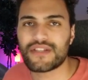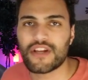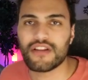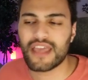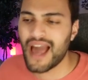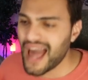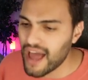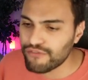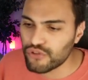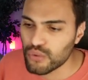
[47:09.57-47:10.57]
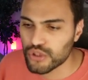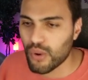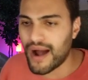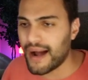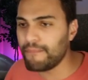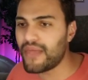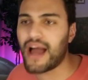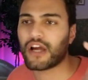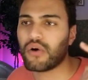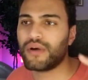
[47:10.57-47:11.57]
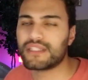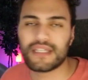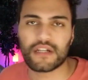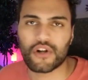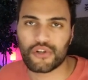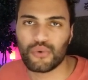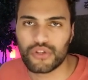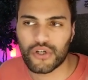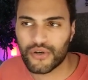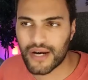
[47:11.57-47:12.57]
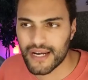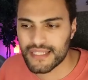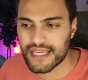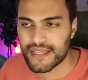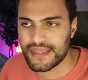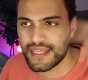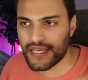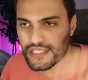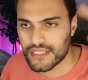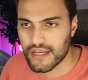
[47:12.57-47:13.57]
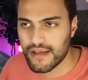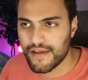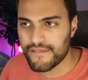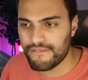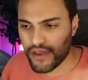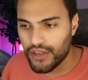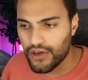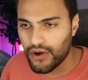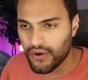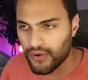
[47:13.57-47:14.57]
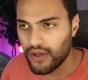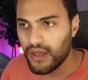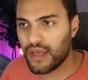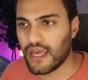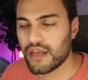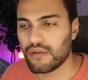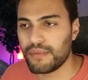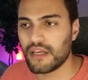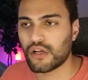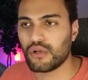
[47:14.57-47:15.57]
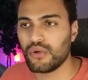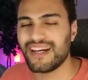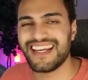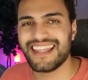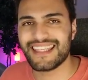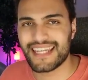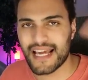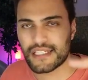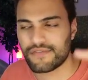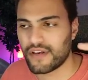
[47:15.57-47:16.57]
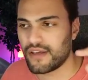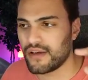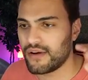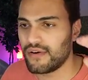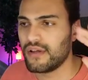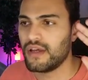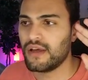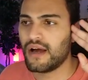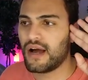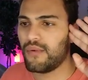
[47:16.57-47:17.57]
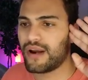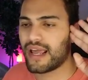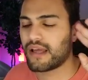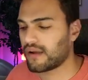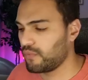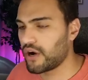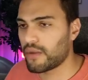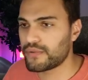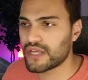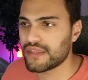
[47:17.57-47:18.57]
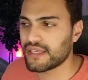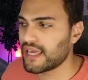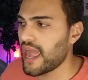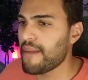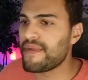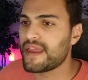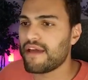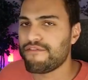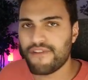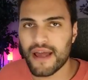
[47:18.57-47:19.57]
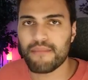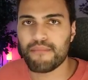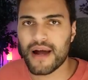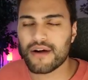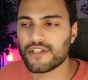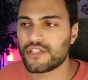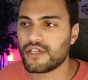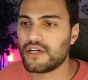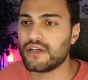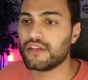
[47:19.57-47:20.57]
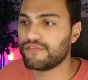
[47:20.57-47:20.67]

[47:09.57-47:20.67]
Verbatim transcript: necessarily have to, so I'm not going to include the credits in this video. It'll be included in the next video, uh, when I 100% the game, and then I fight Bowser